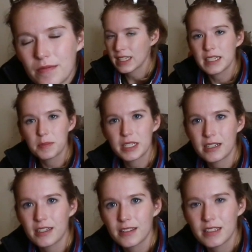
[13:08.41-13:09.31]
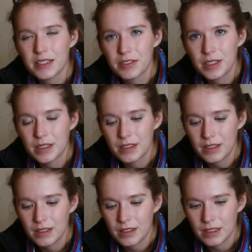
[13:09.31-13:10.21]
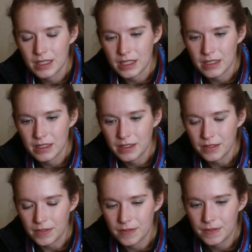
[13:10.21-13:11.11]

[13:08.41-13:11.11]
These materials have stood the test of